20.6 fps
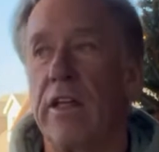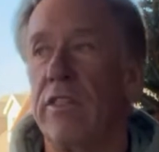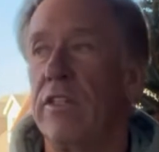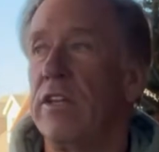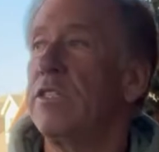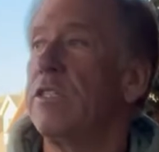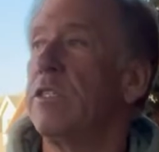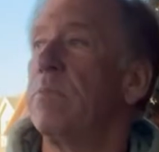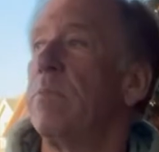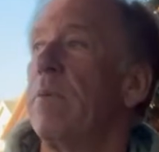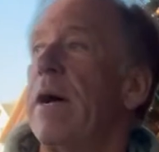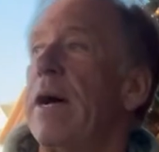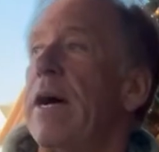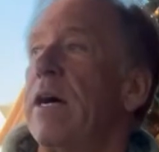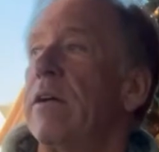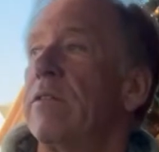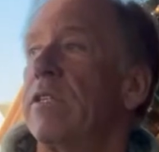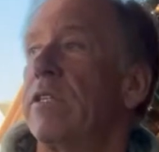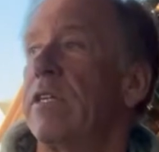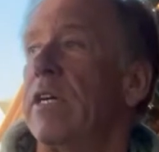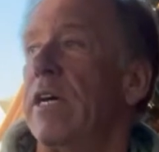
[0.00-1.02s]
This is
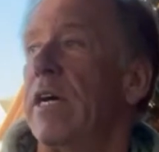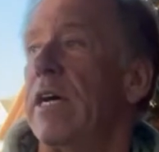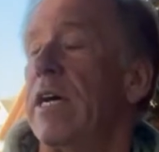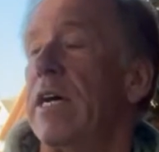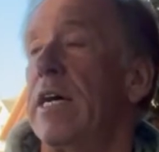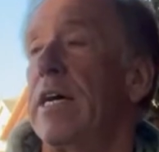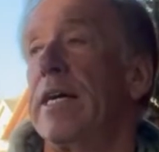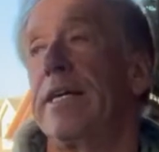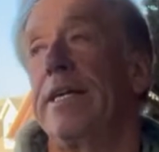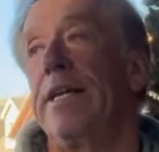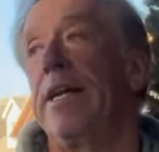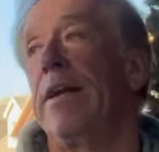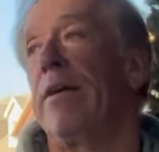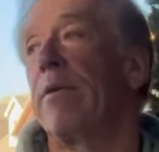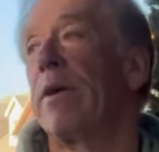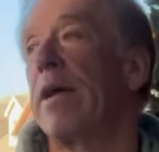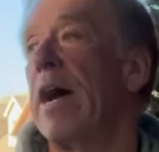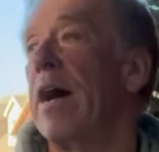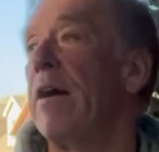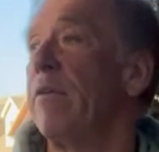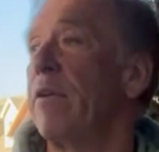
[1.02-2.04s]
about,
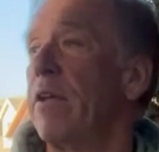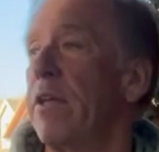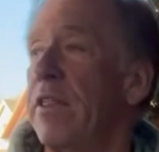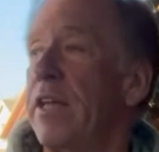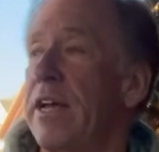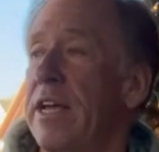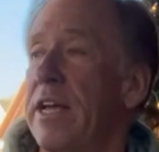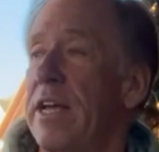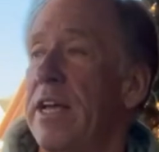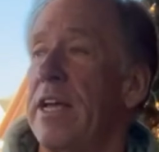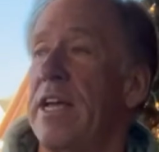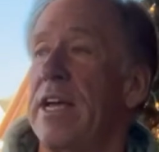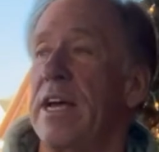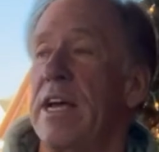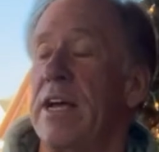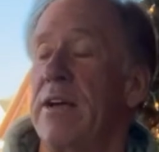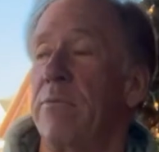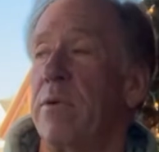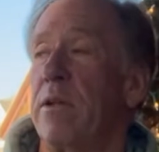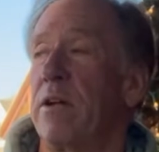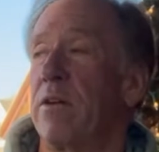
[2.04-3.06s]
counting
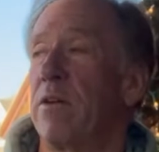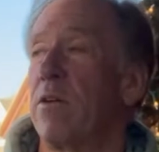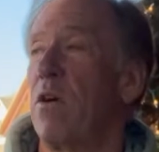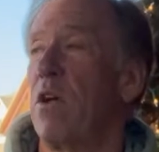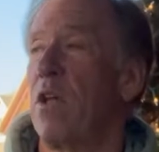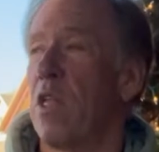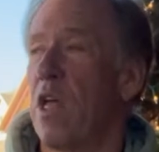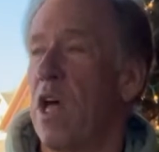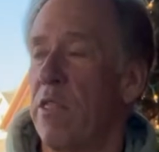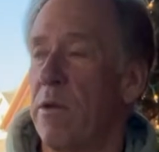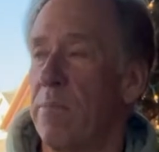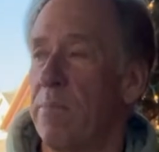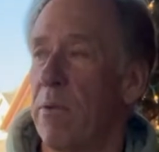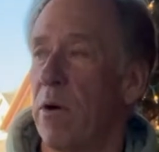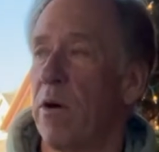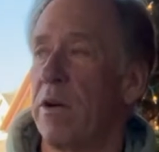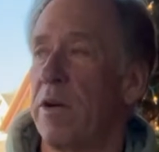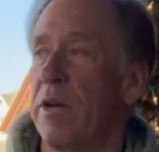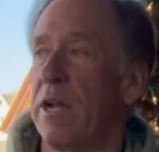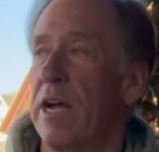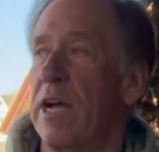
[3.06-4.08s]
what I'll call the
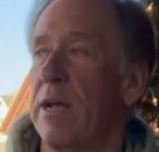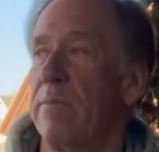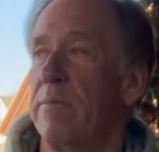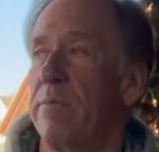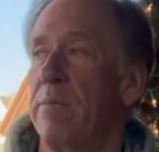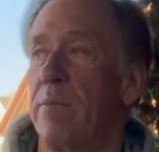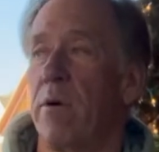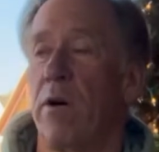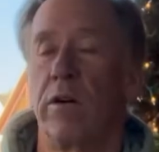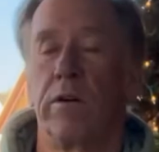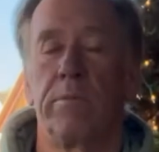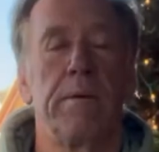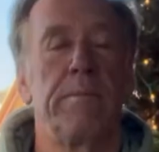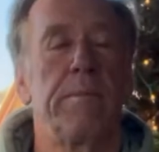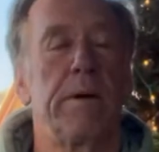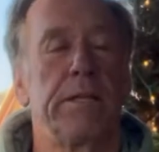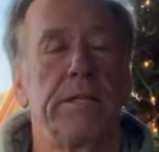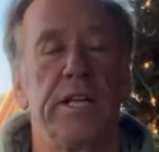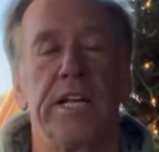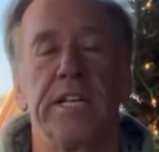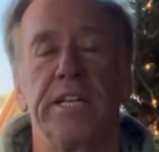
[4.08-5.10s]
part-time part, for
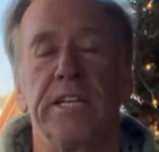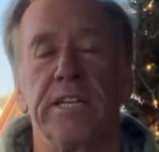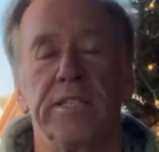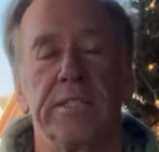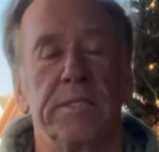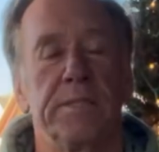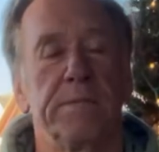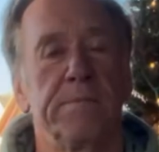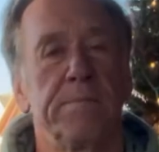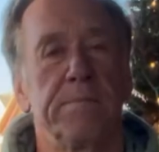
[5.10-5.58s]
about 10 years.